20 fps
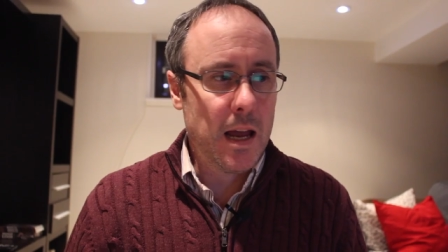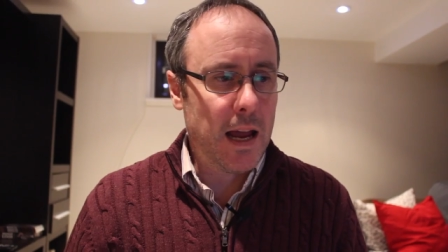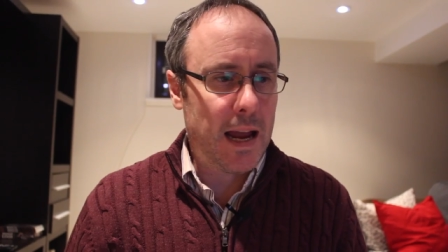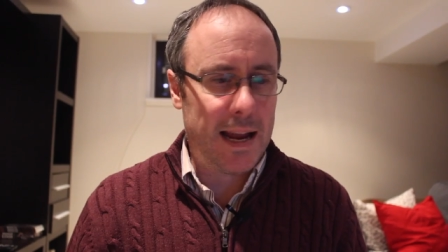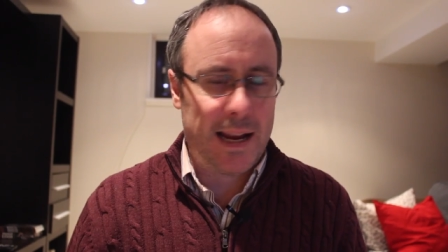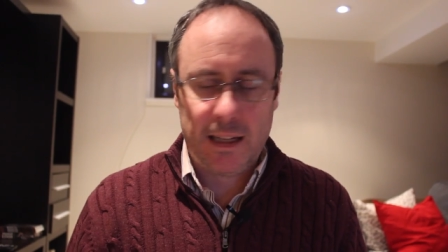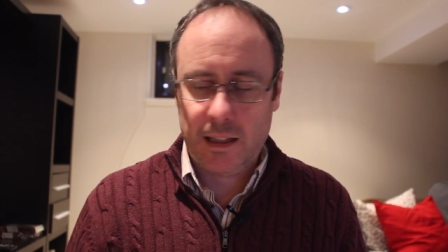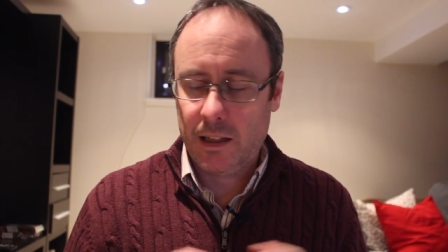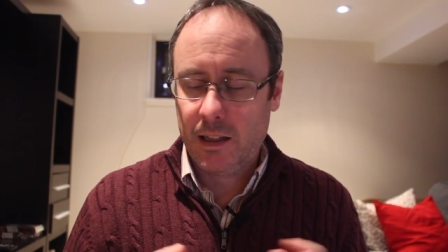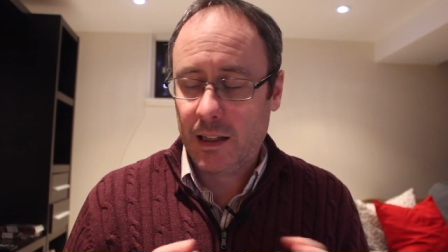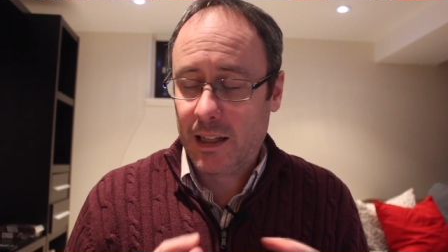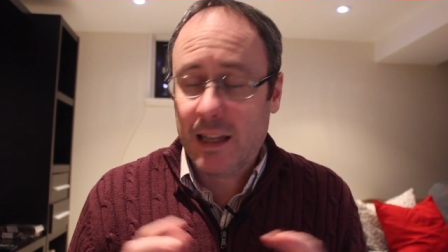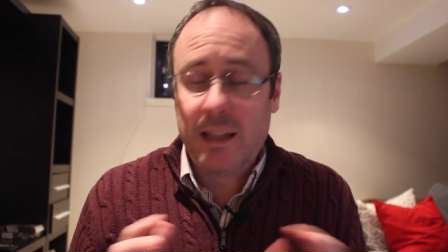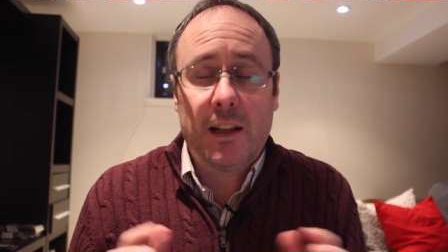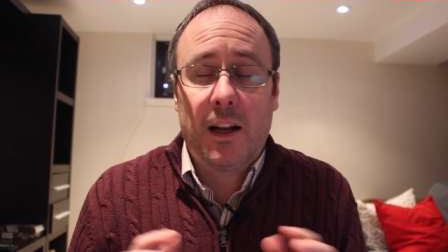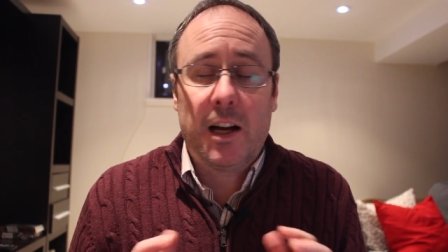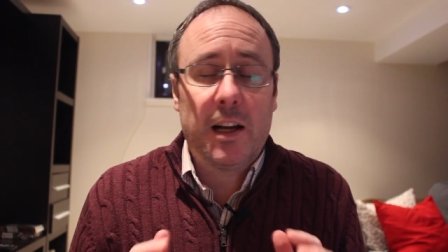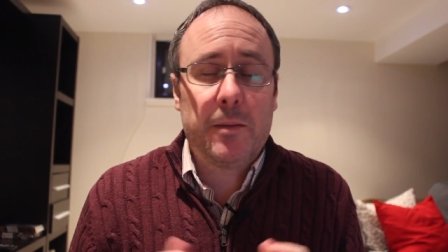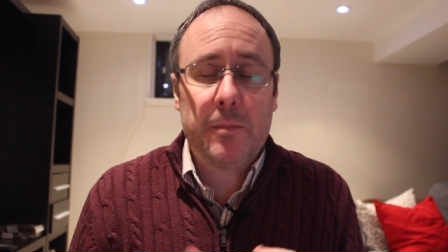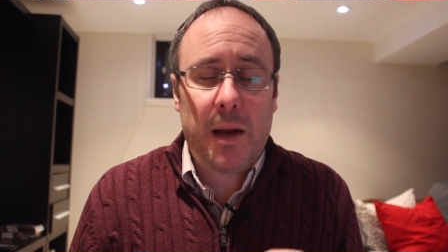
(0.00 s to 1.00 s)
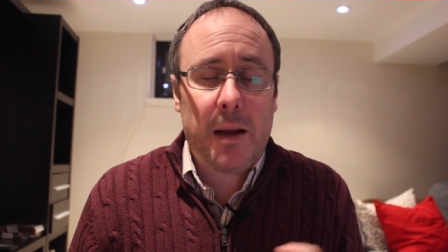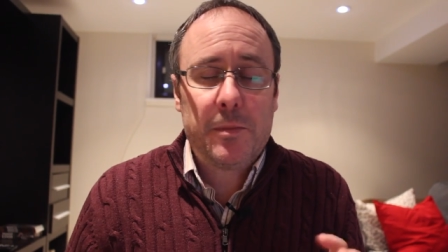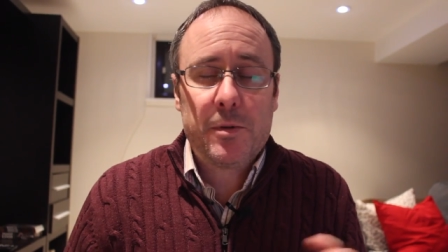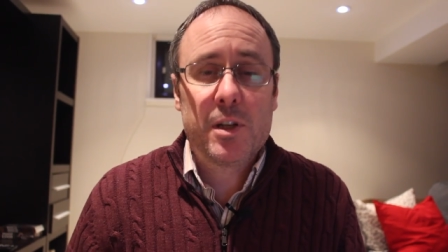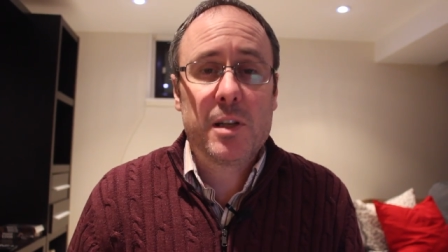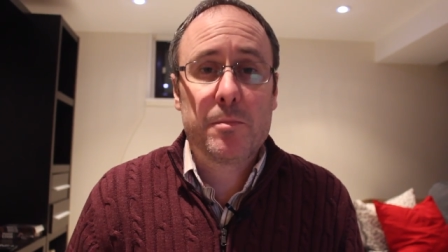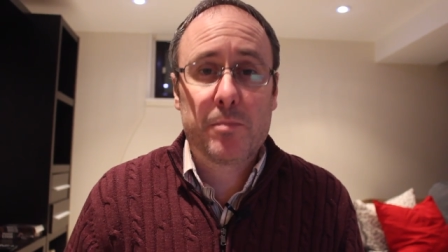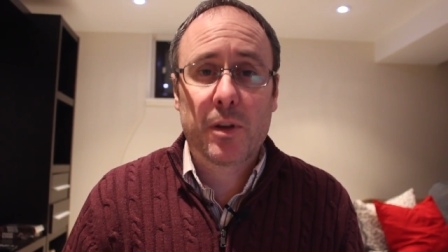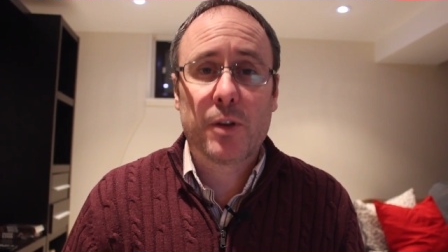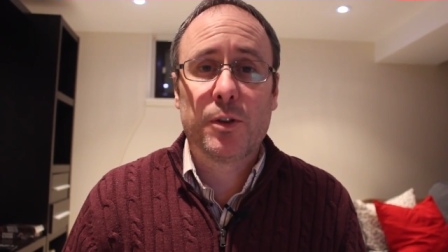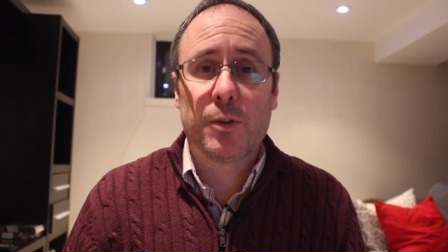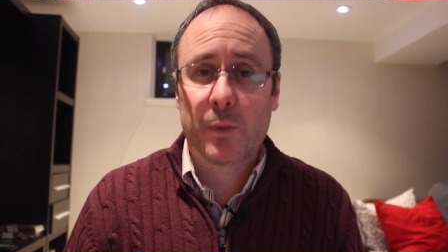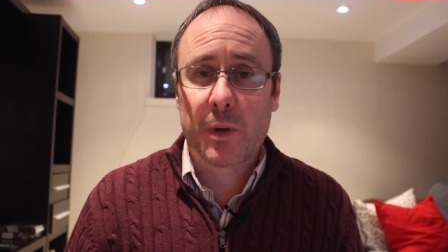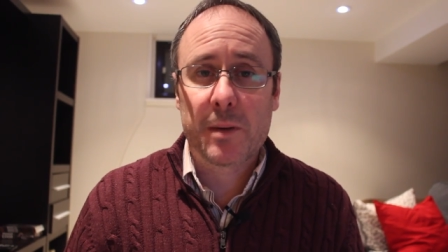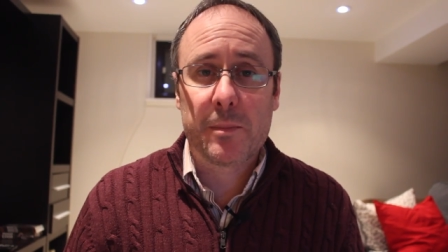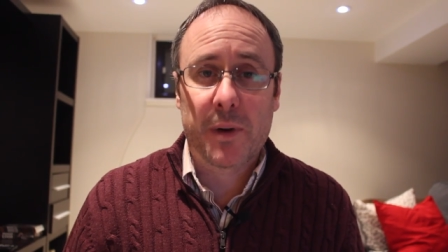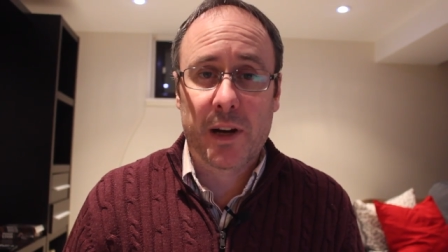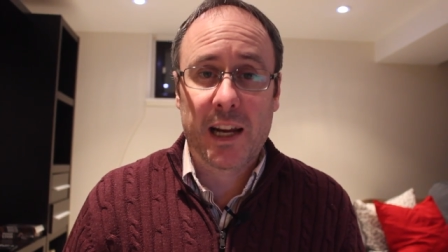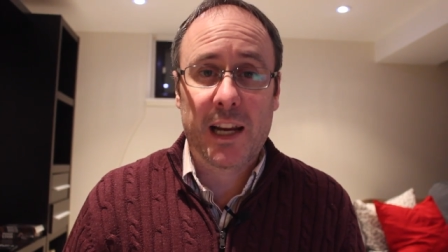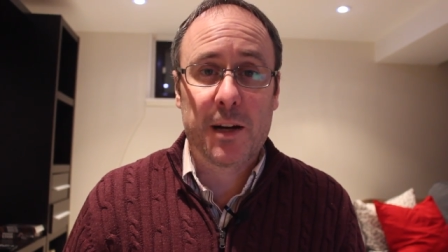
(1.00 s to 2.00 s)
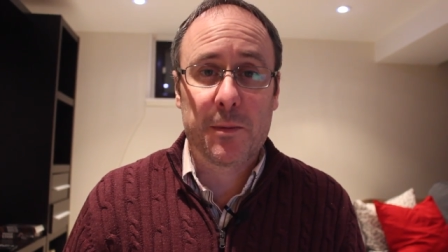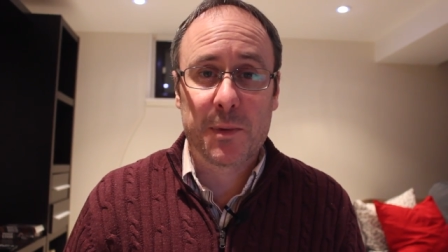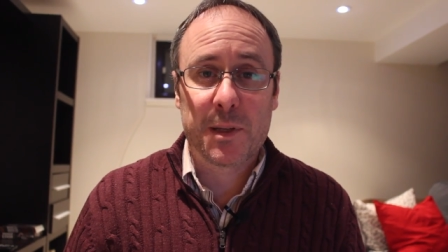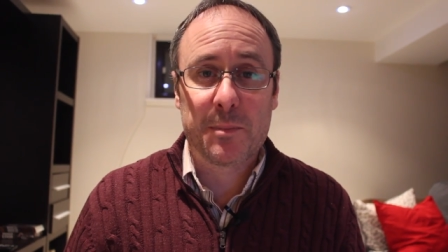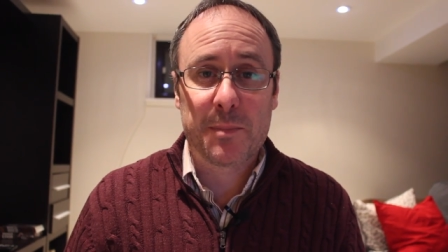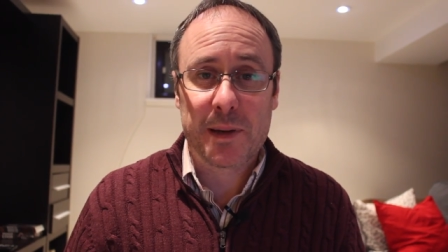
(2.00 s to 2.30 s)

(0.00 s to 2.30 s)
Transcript: and again I'm absolutely blown away by how many